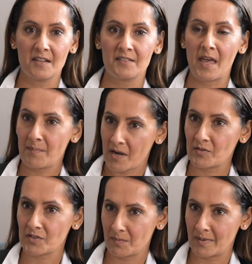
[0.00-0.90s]
their
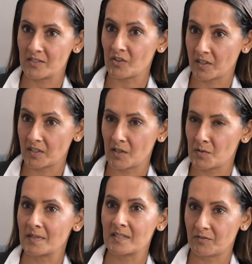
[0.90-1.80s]
parents had been
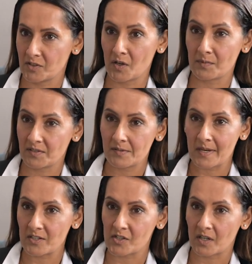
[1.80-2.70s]
diagnosed with different types of
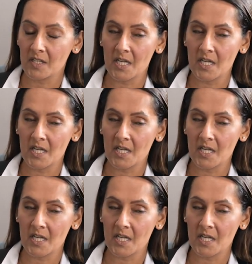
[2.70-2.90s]
dementia,